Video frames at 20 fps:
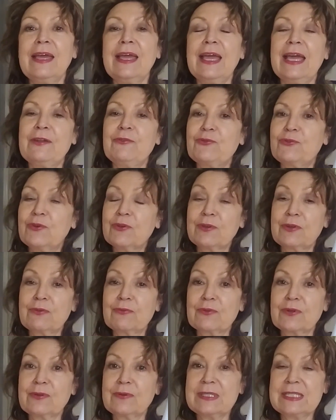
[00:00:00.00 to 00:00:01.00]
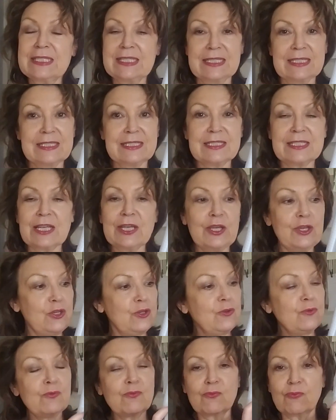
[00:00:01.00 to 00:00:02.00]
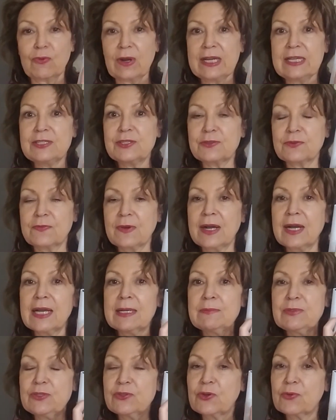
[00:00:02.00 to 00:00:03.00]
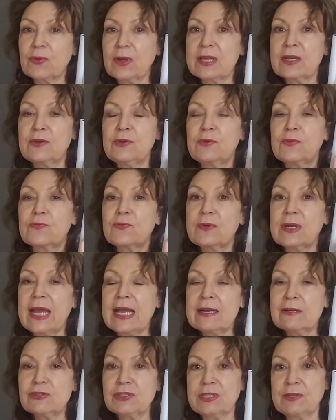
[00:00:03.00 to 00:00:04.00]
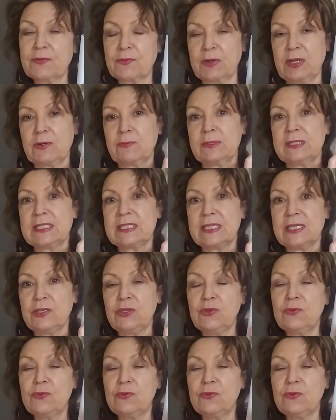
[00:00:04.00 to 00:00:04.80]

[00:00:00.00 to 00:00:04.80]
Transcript: and true congruence is you raise your vibes, you create a new energy frequency,